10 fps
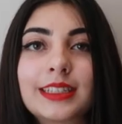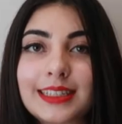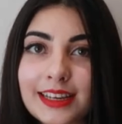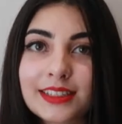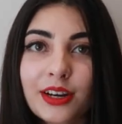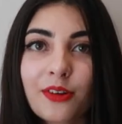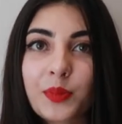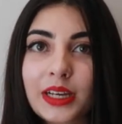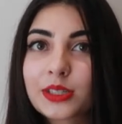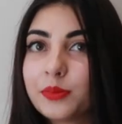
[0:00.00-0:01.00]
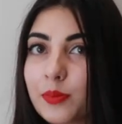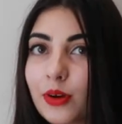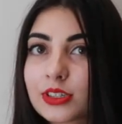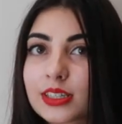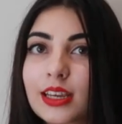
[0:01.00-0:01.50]
The days that I've picked to be
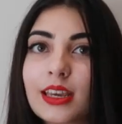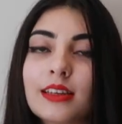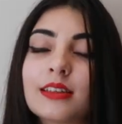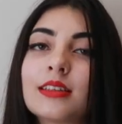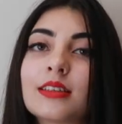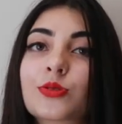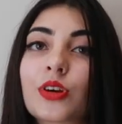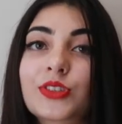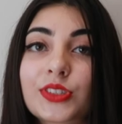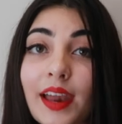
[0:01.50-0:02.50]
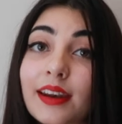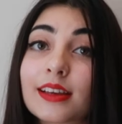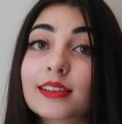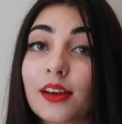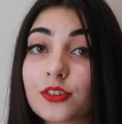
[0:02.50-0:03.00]
posting is
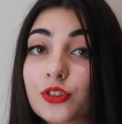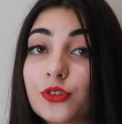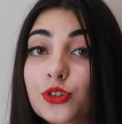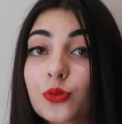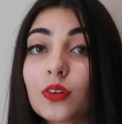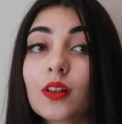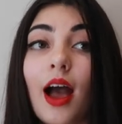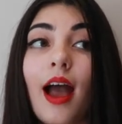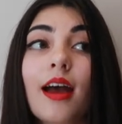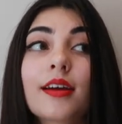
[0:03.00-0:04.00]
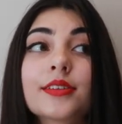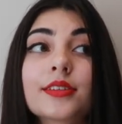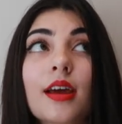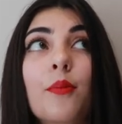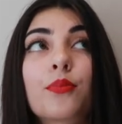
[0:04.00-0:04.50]
Saturdays as usual
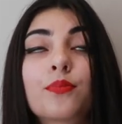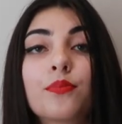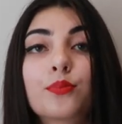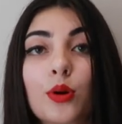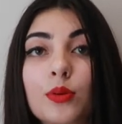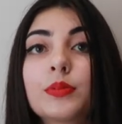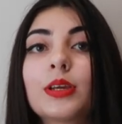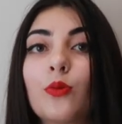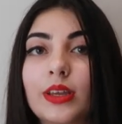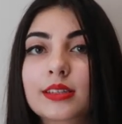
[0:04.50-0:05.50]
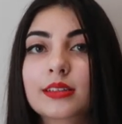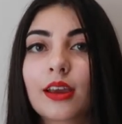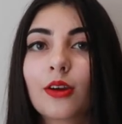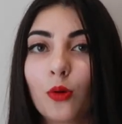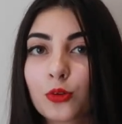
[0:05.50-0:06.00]
and probably
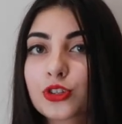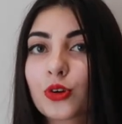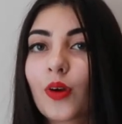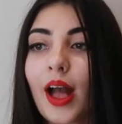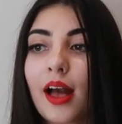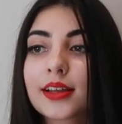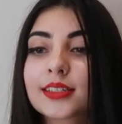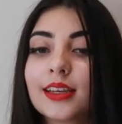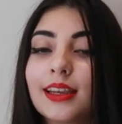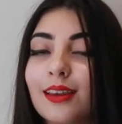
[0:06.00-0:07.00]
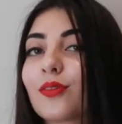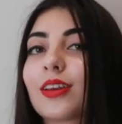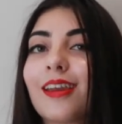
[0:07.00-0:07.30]
Wednesday also at 11